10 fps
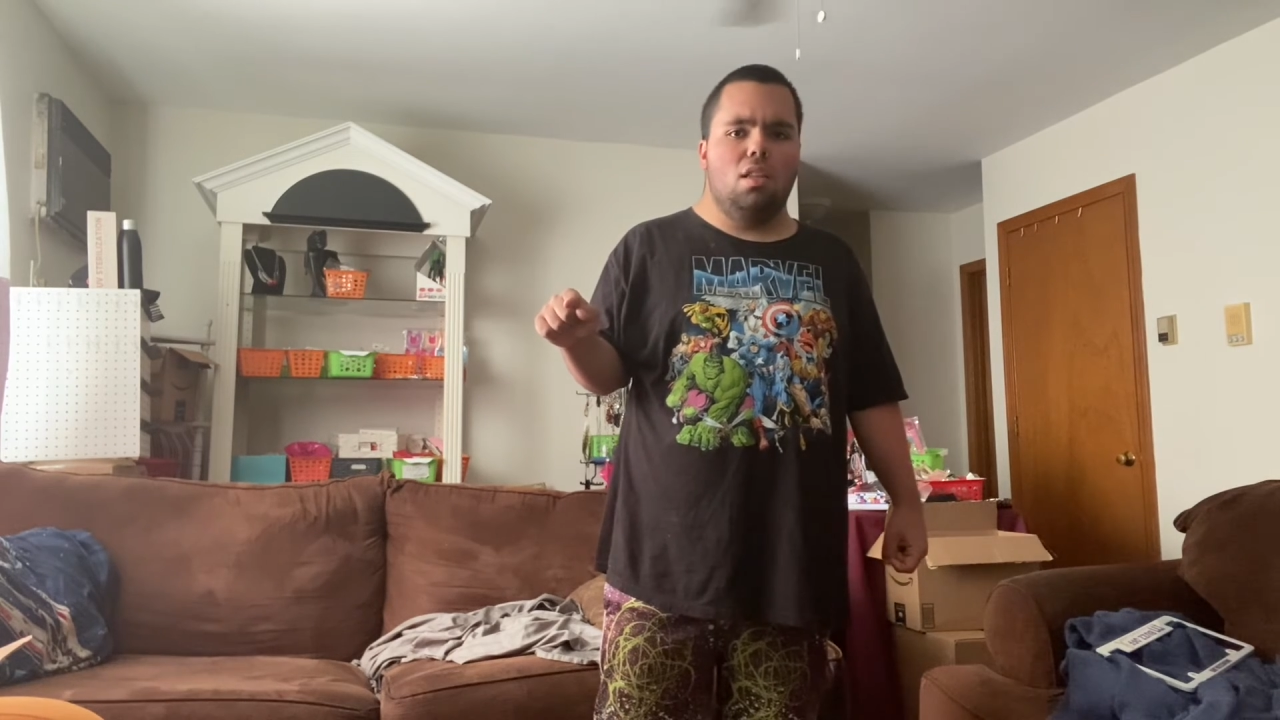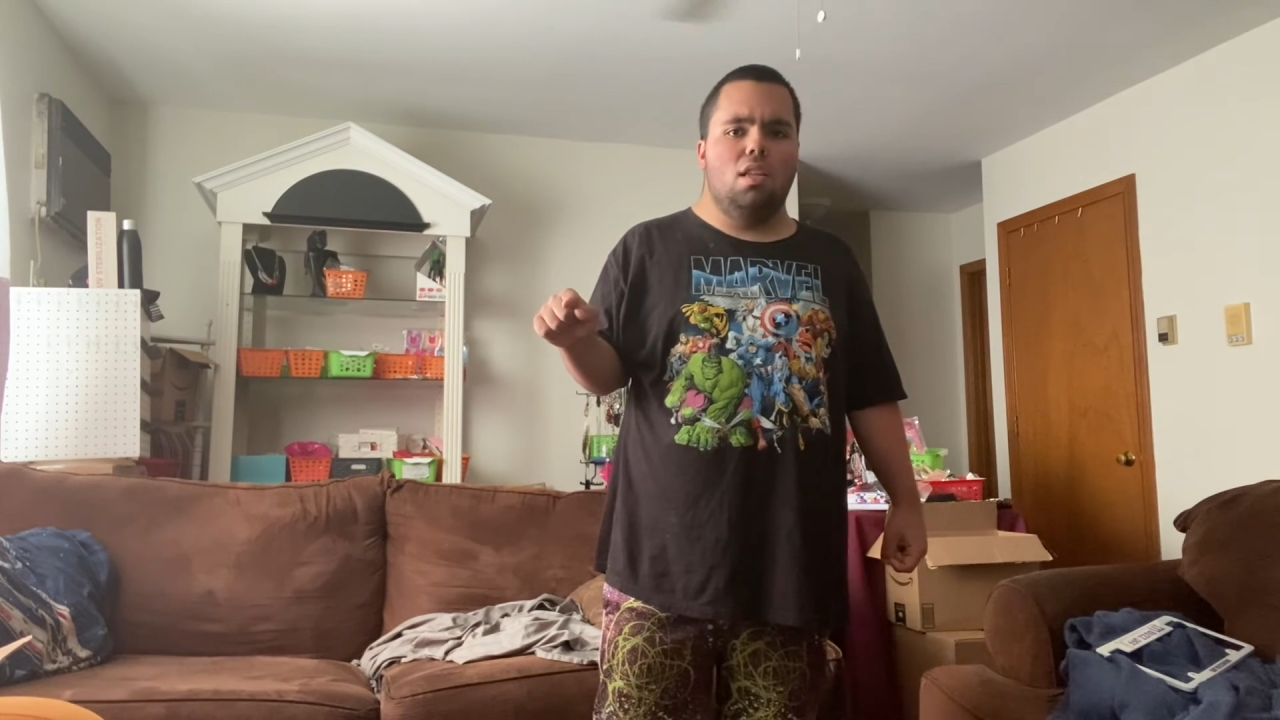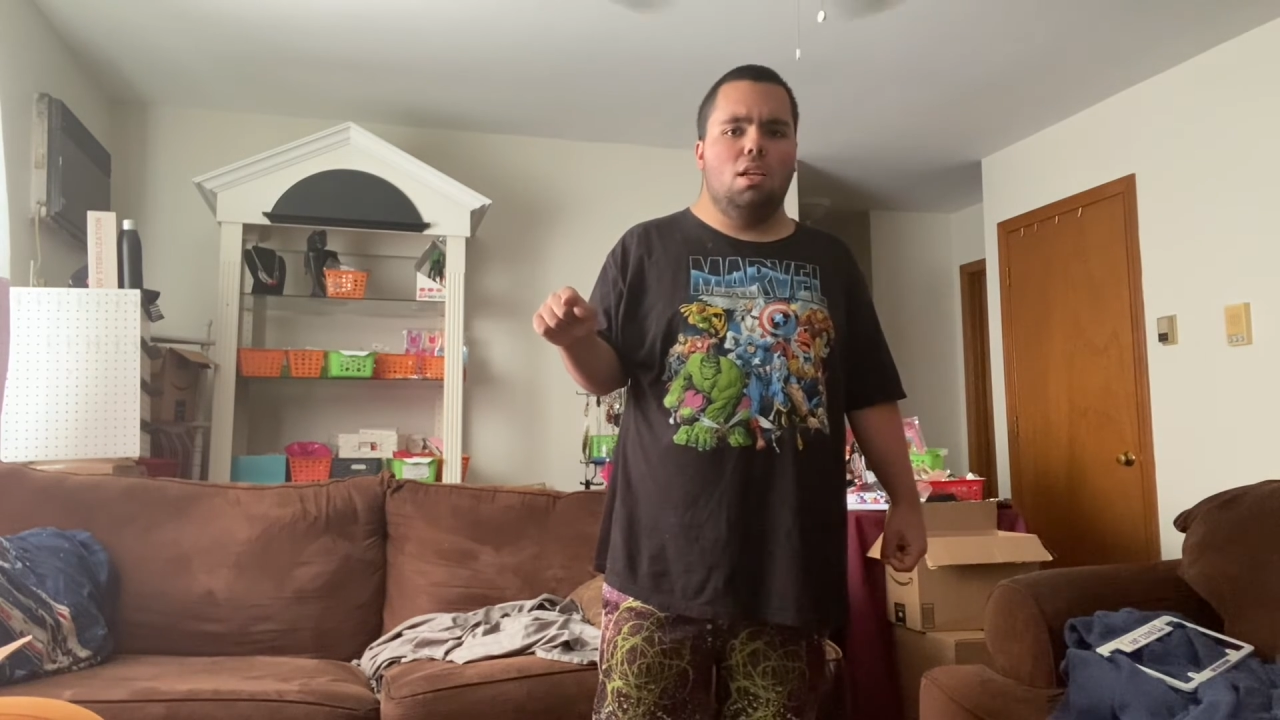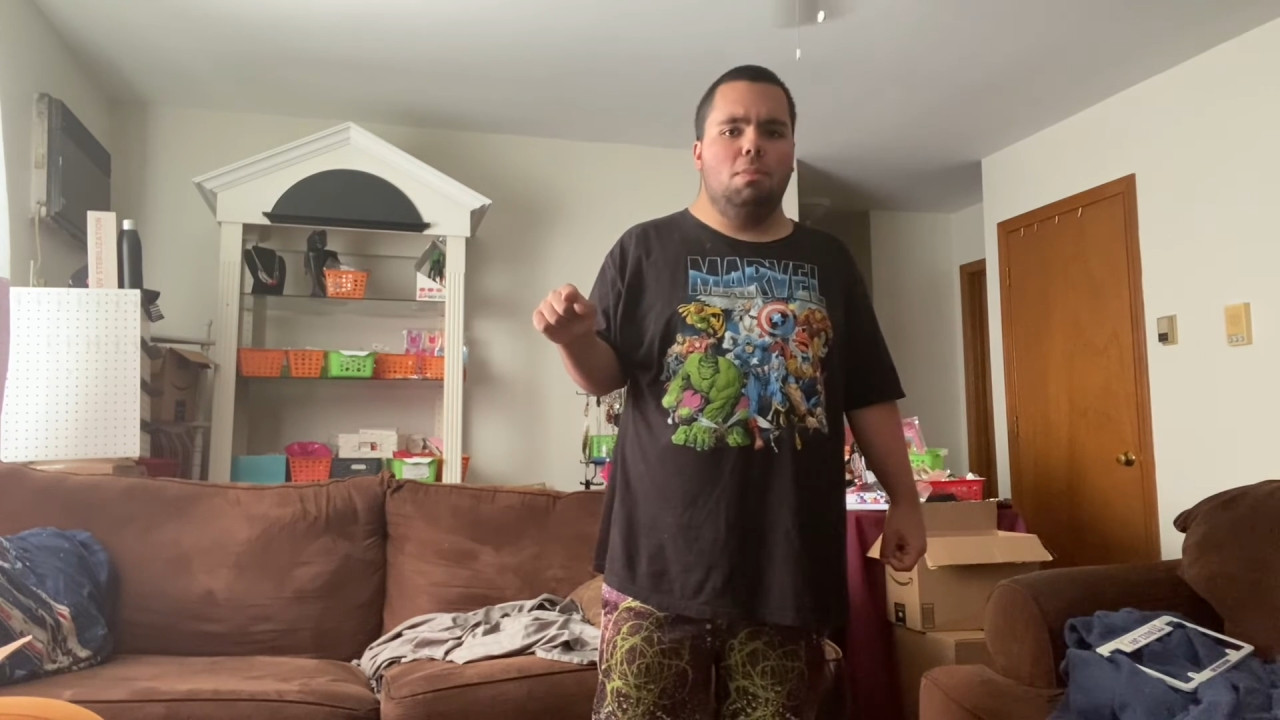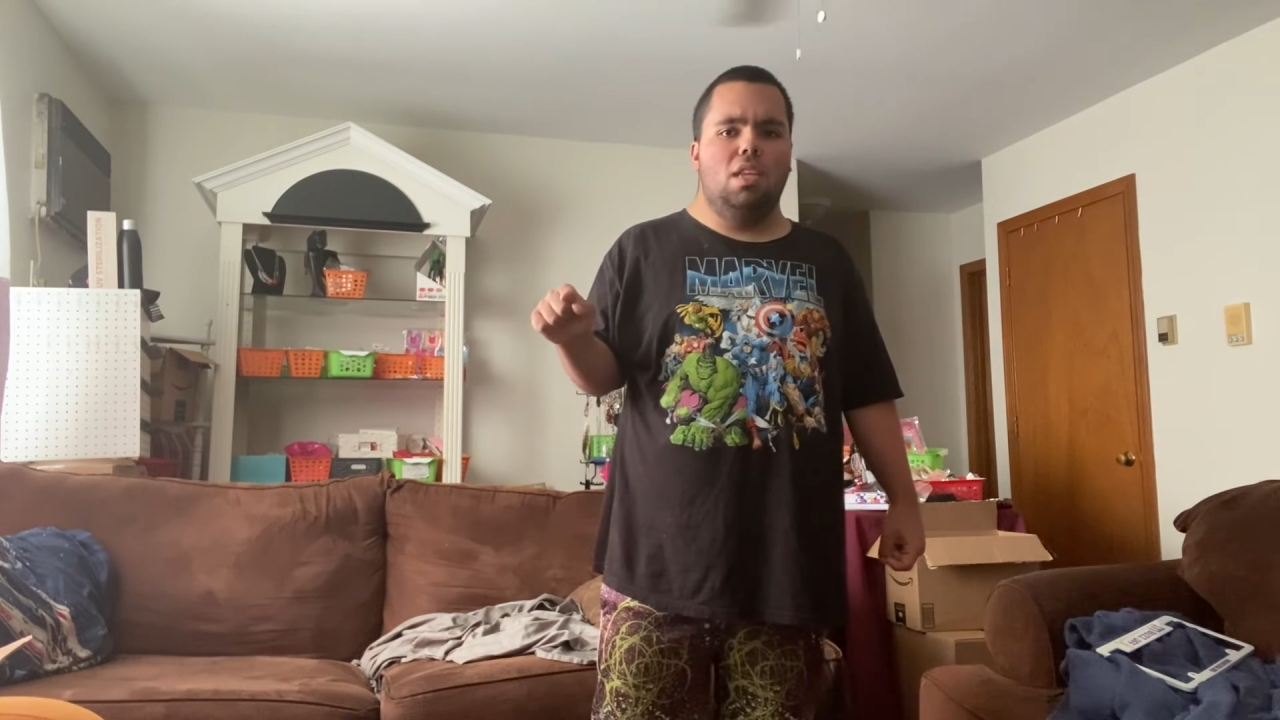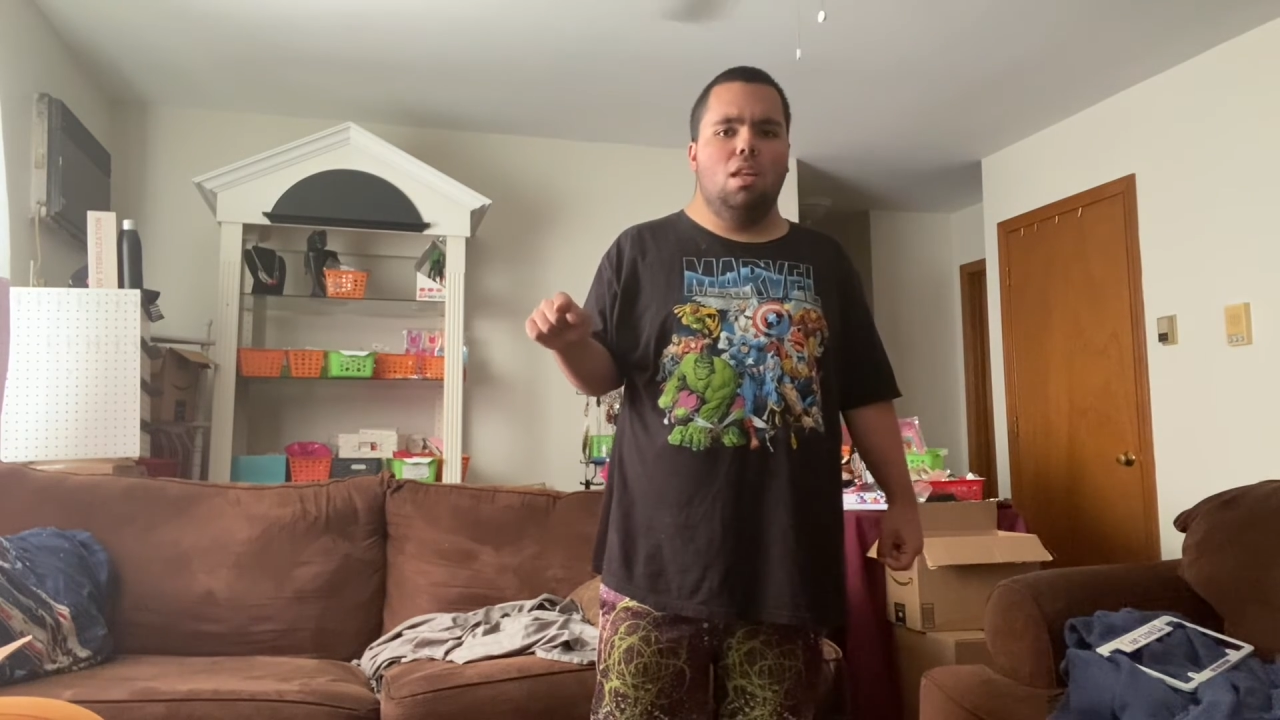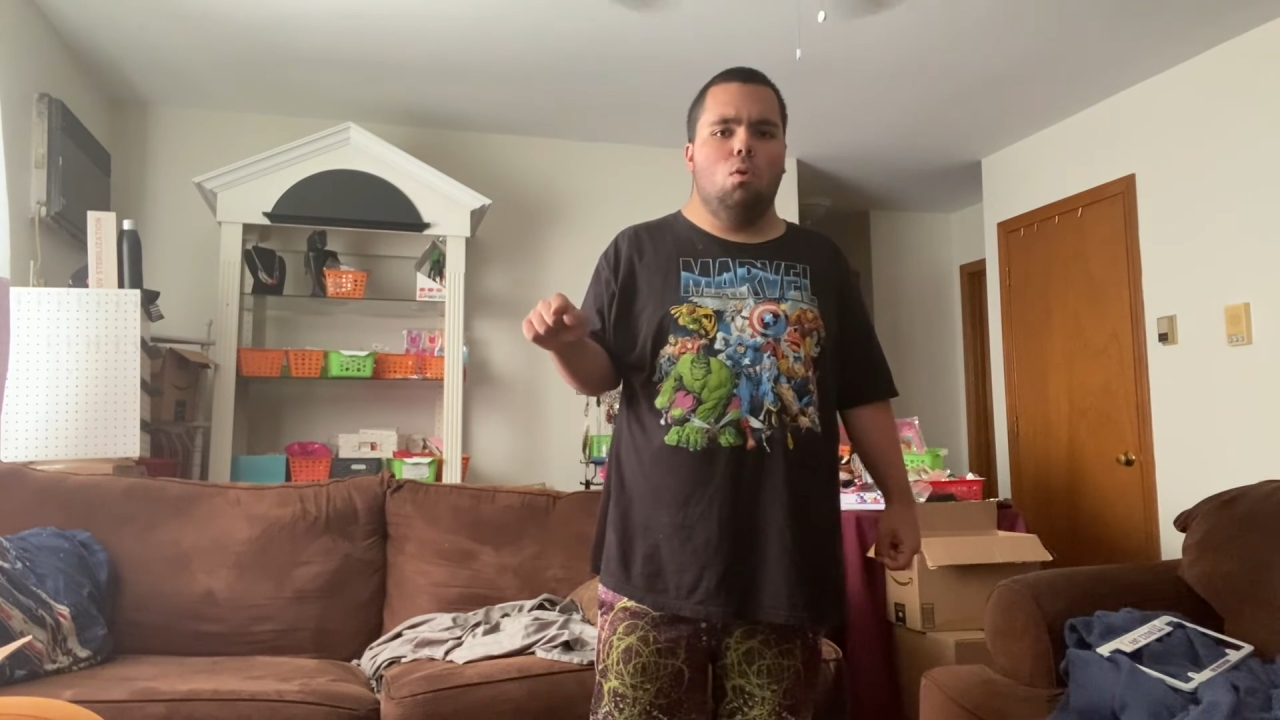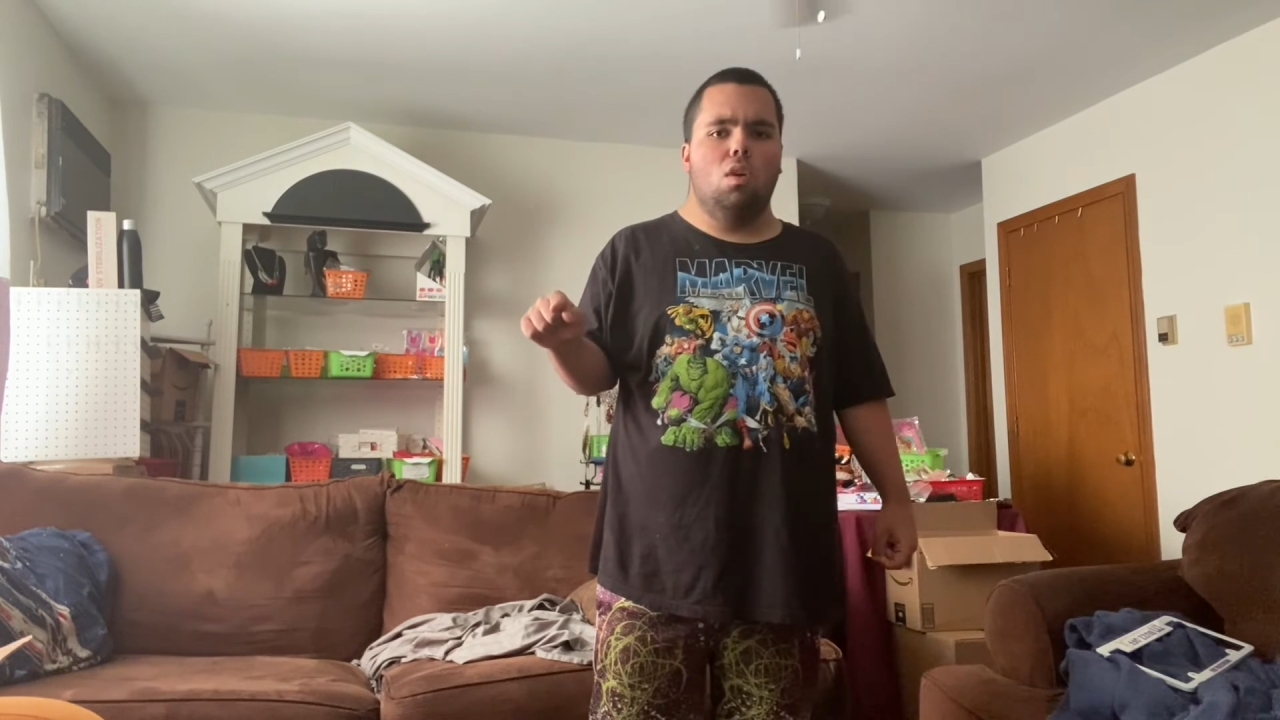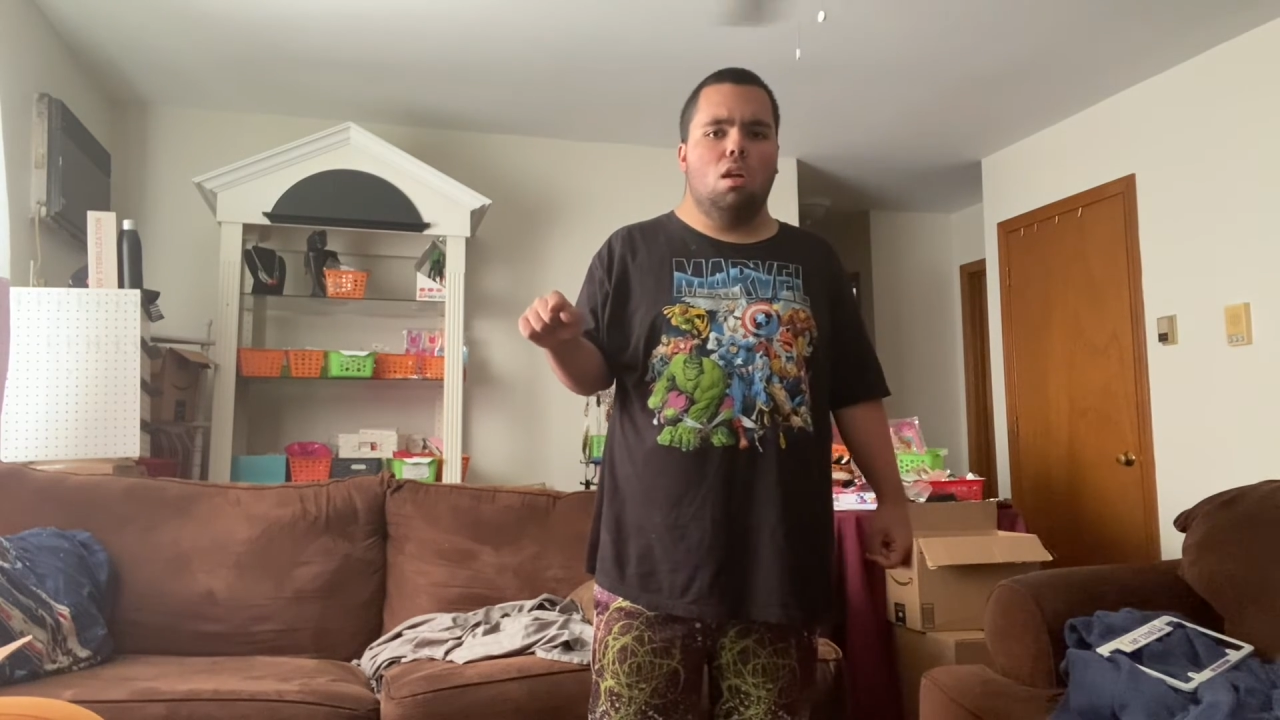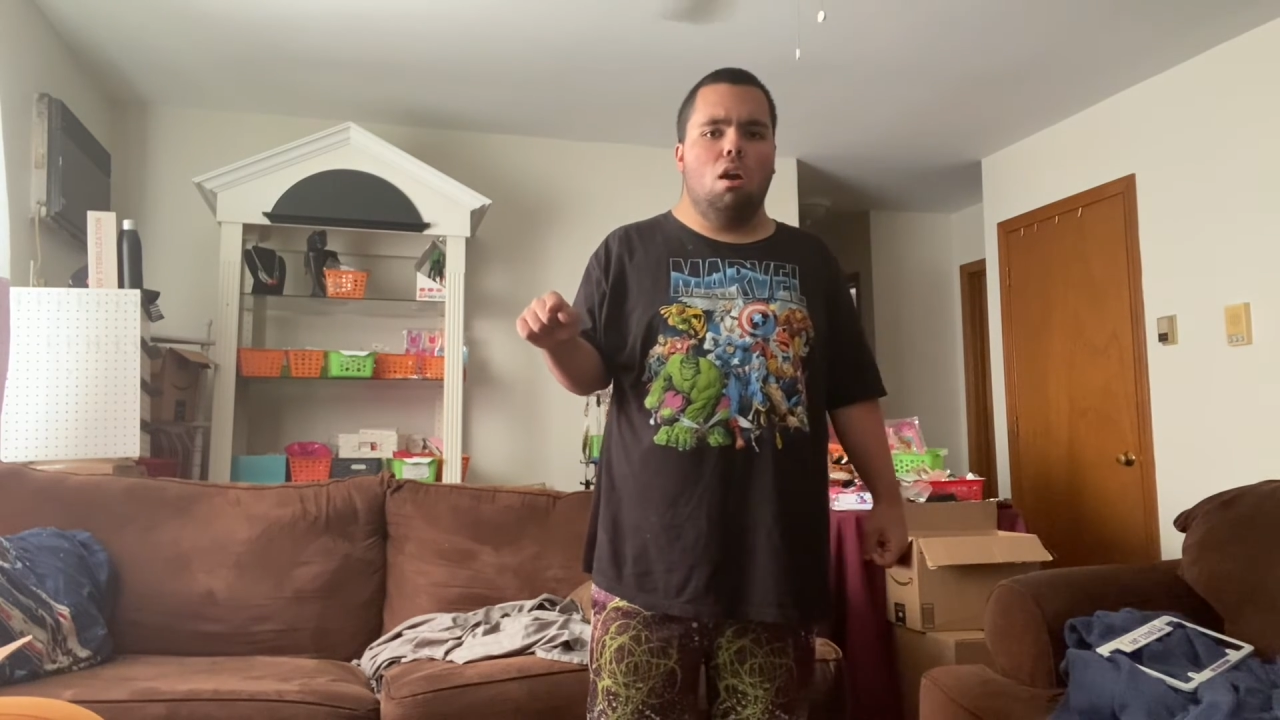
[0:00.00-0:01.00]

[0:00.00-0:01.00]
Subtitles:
let me know in the